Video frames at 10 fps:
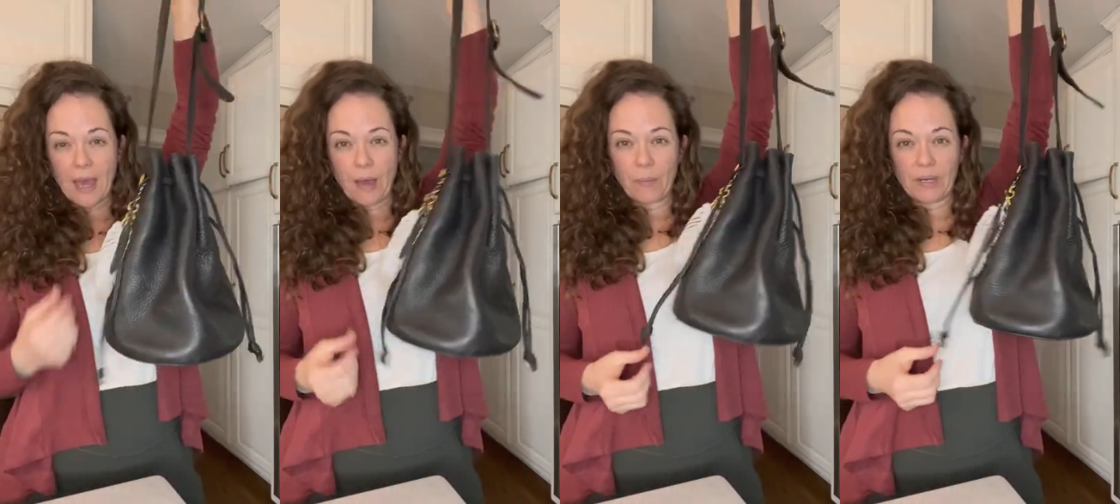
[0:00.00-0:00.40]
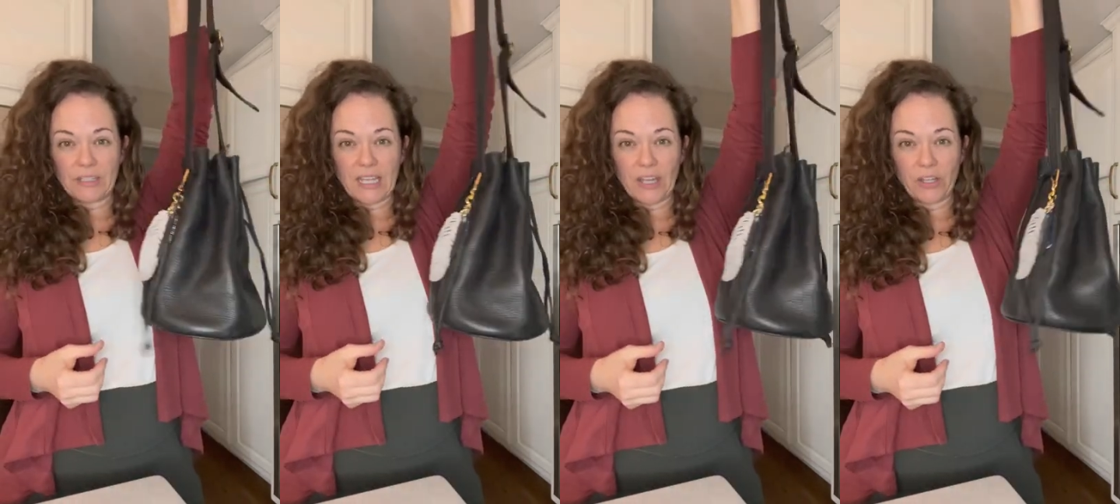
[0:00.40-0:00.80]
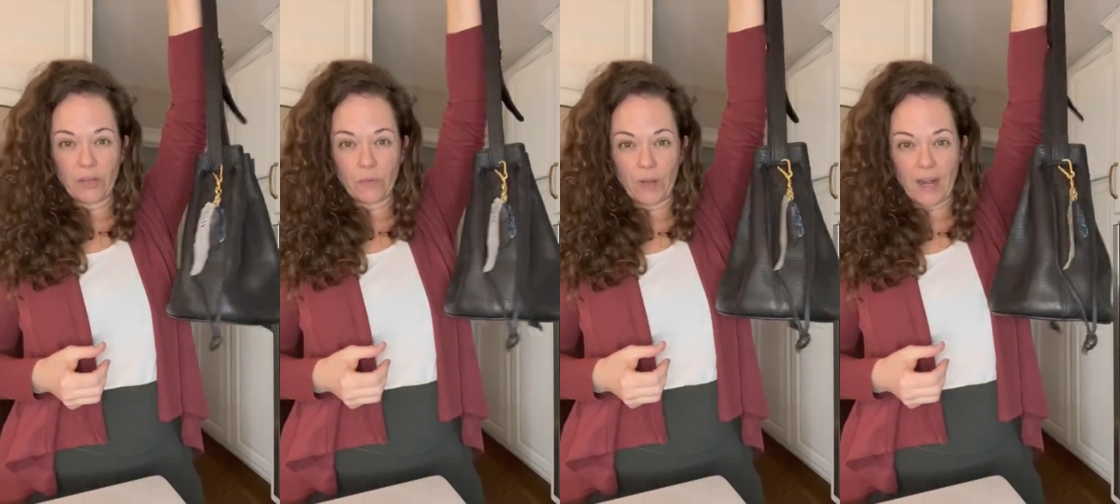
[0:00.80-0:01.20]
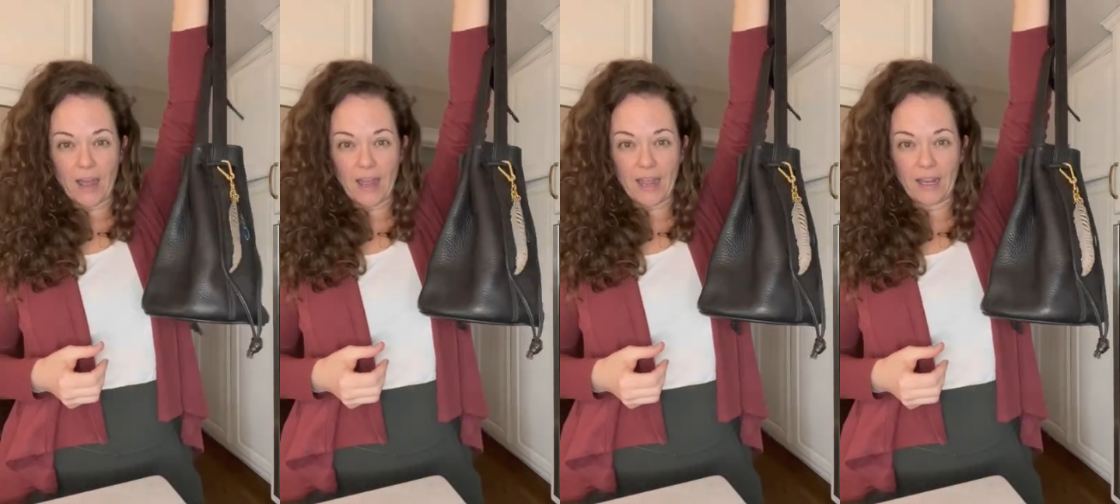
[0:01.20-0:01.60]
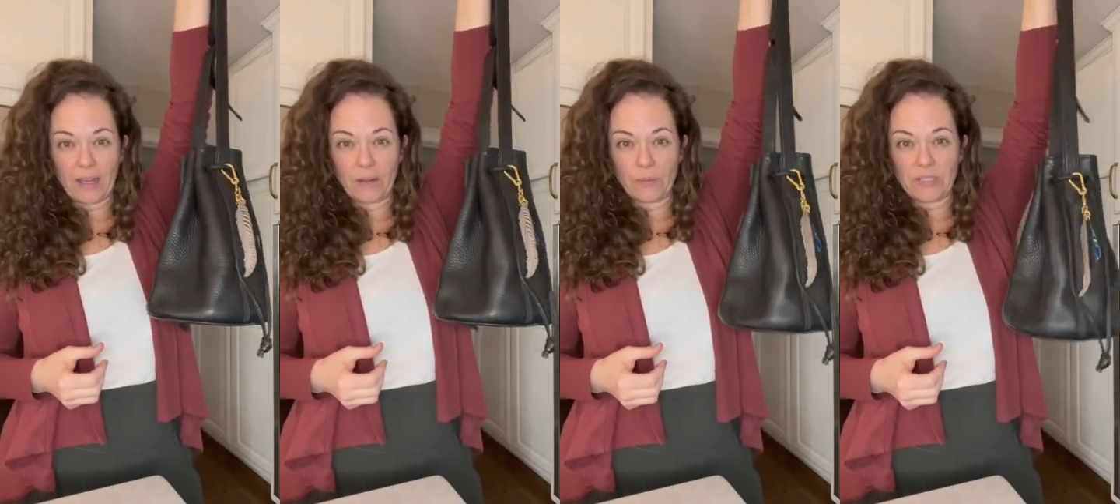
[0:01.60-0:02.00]
but I'll tell you when
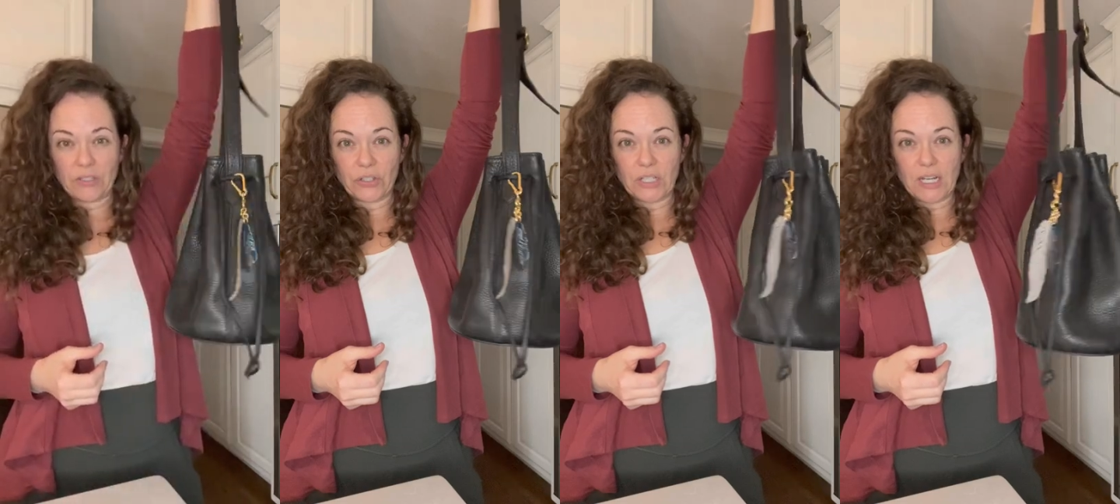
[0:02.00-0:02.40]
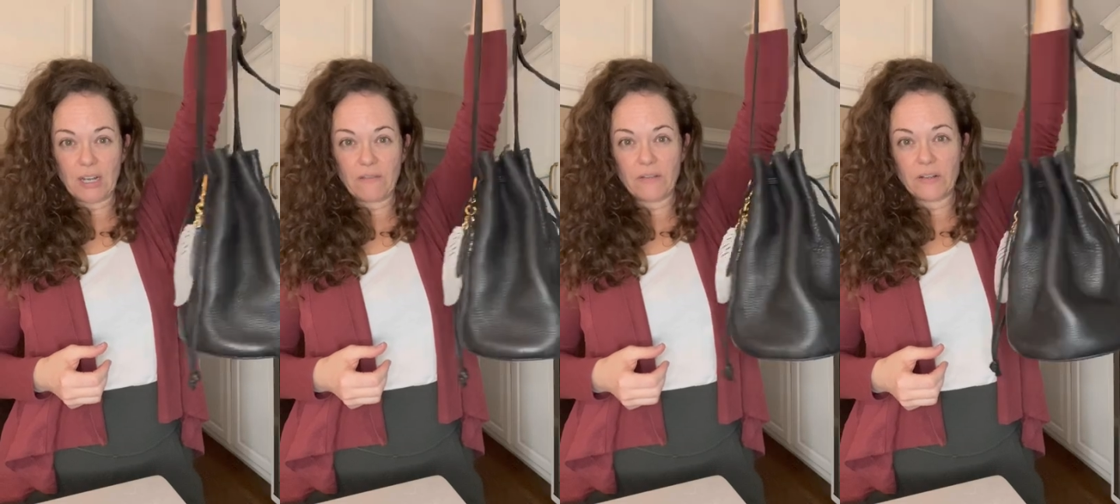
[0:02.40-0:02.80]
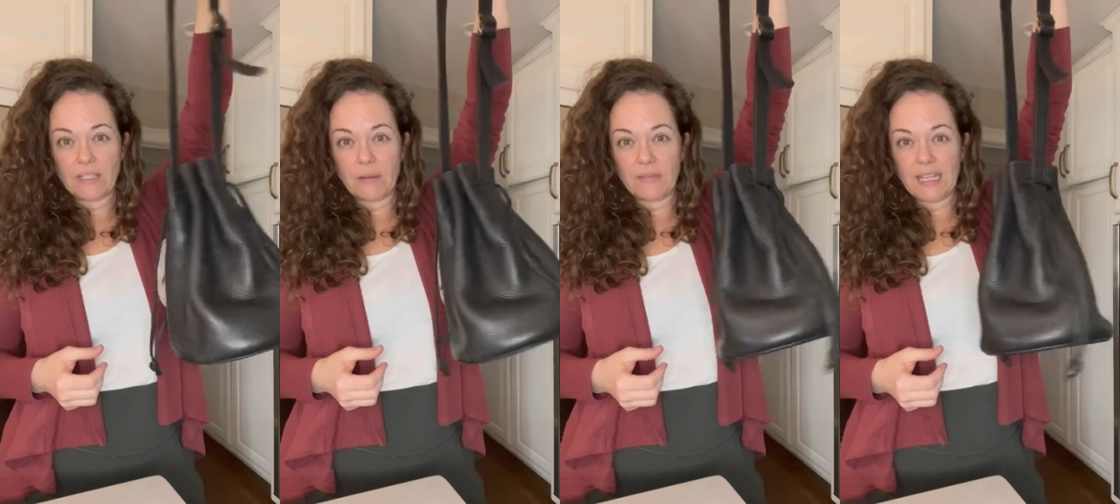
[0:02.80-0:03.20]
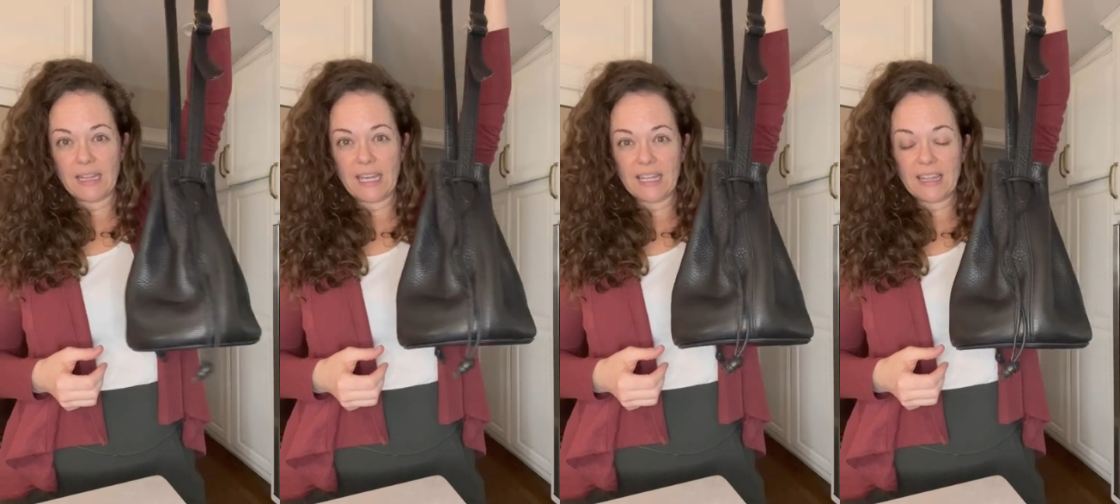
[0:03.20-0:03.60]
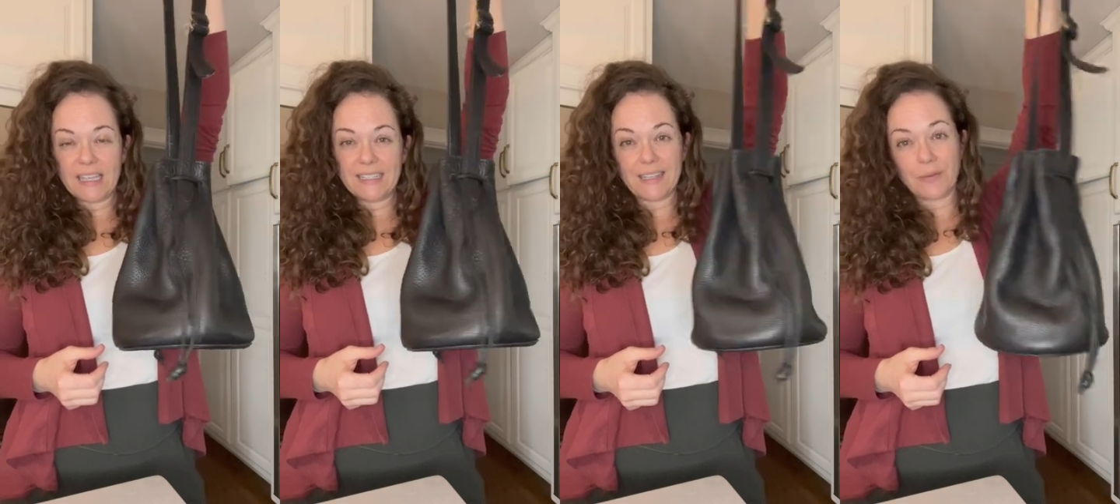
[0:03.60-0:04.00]
I was searching for something like
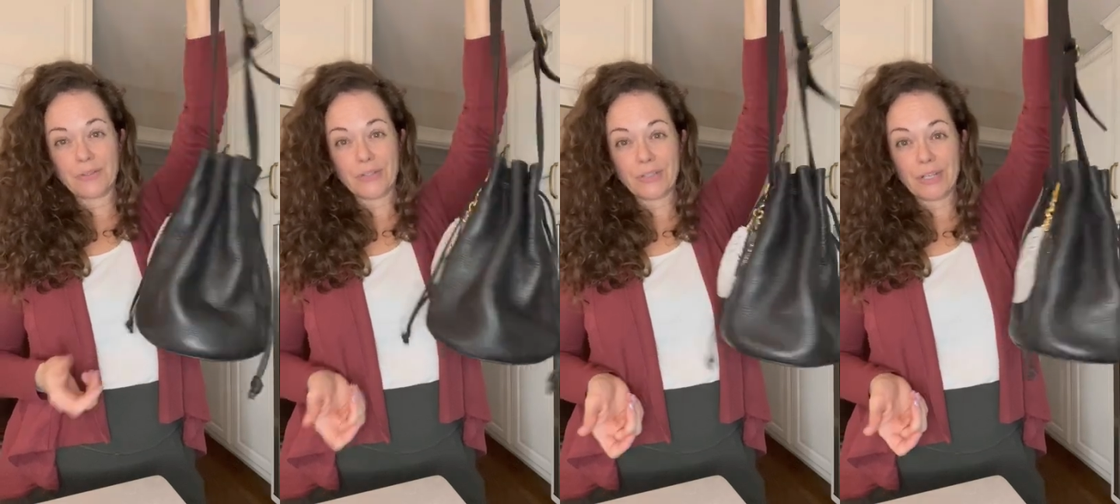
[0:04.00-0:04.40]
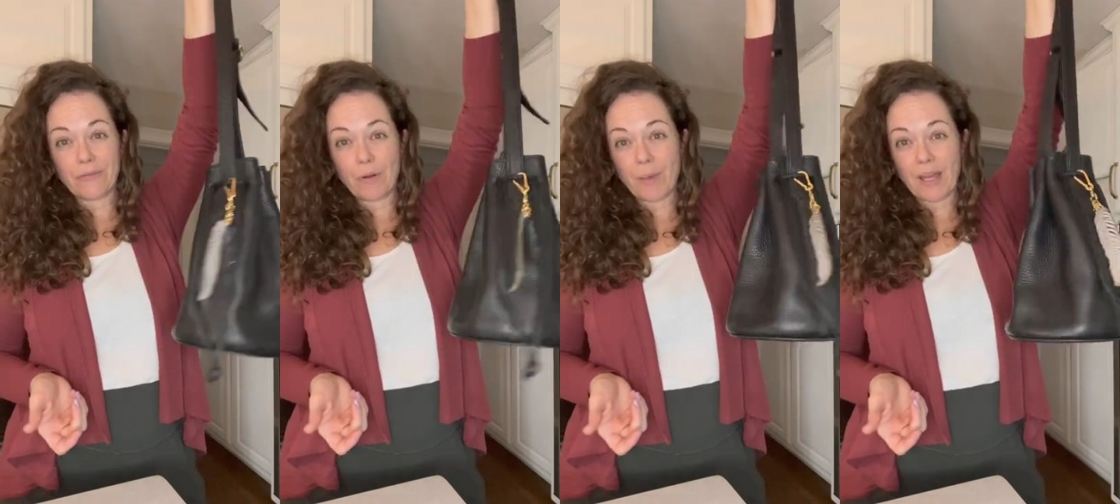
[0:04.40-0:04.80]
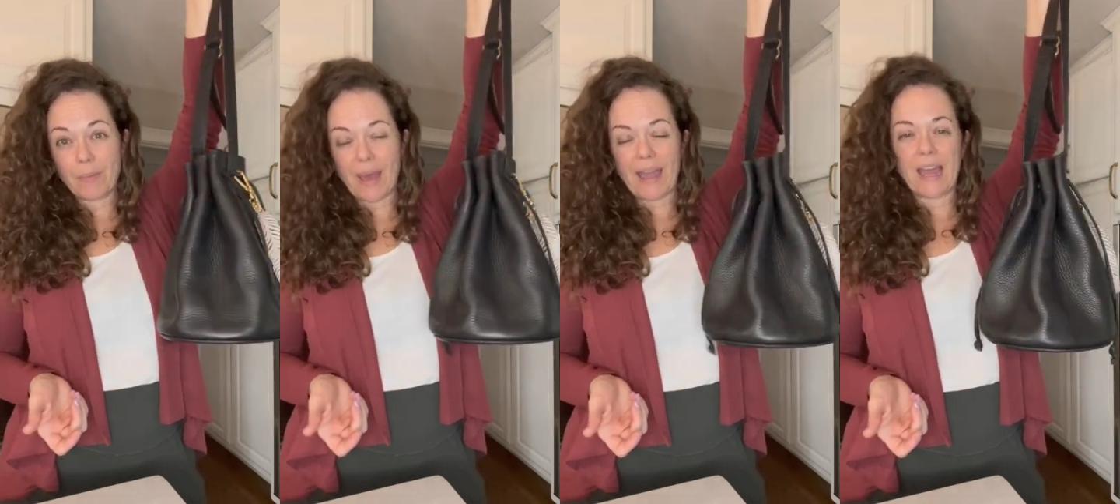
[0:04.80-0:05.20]
this, I was searching for a bucket bag.